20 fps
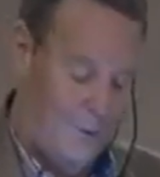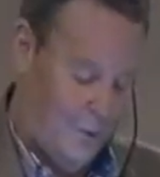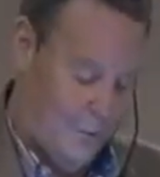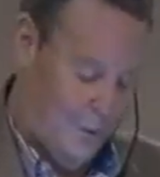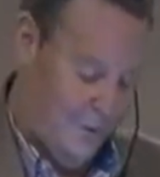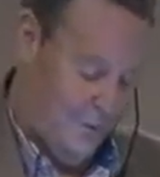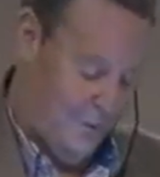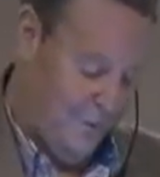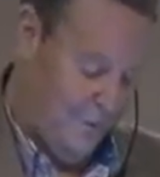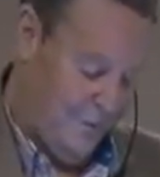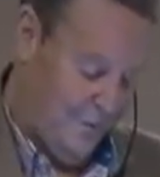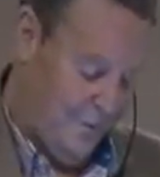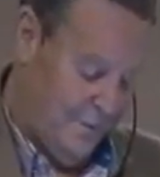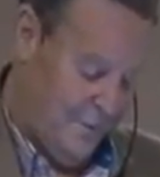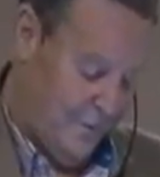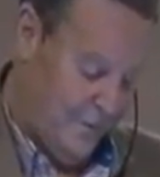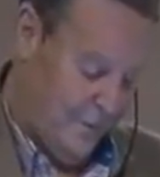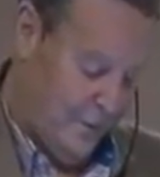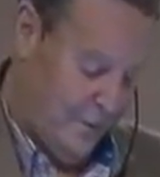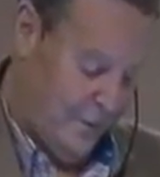
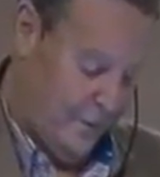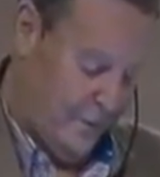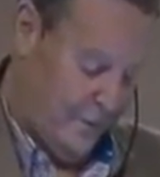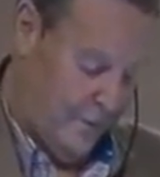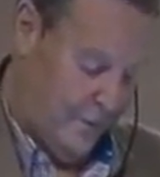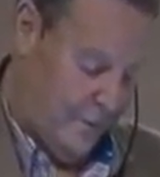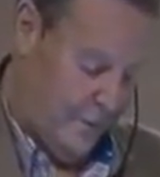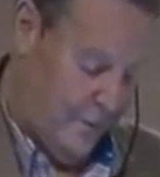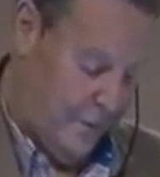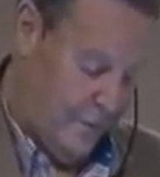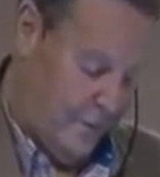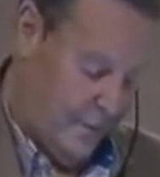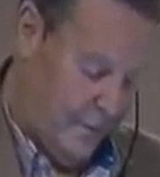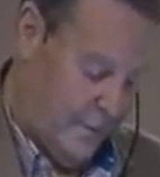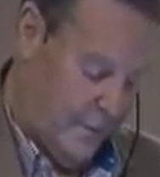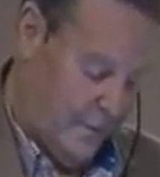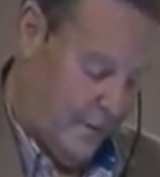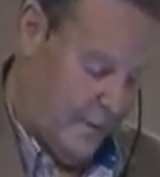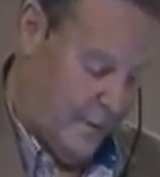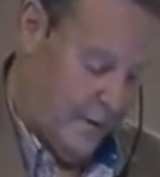
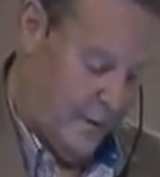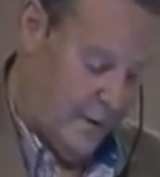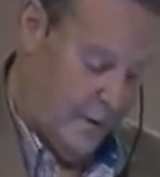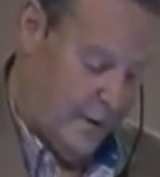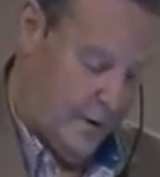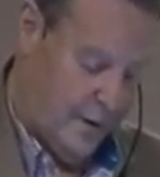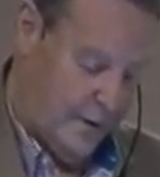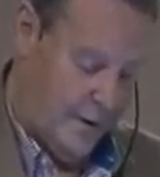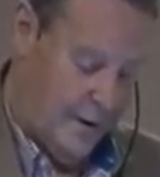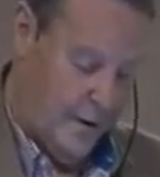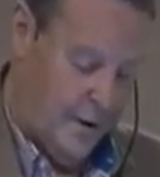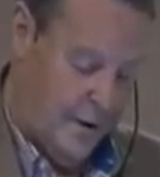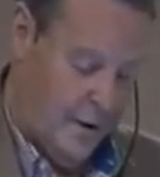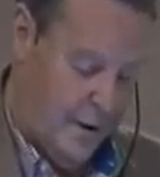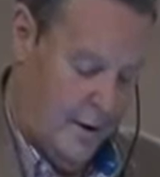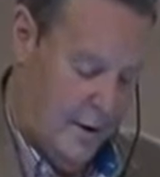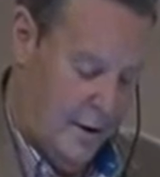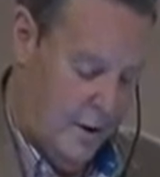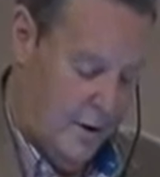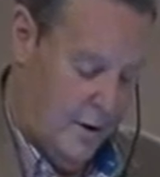
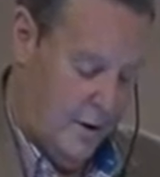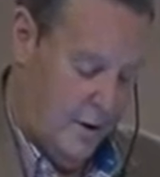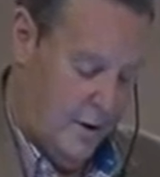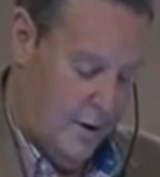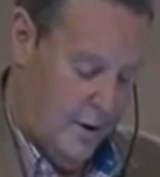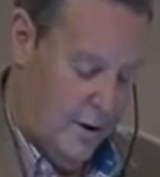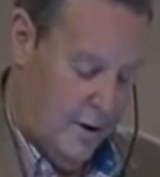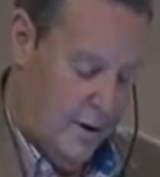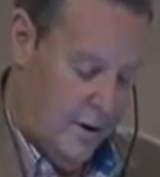[no speech]